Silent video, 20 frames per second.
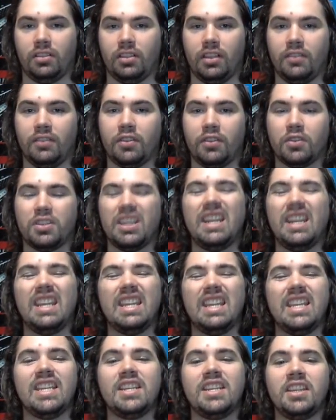if there's an
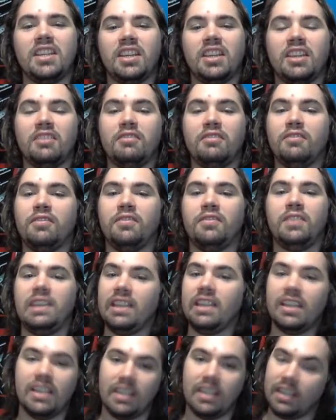
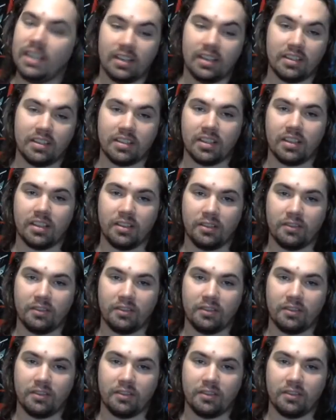inconvenient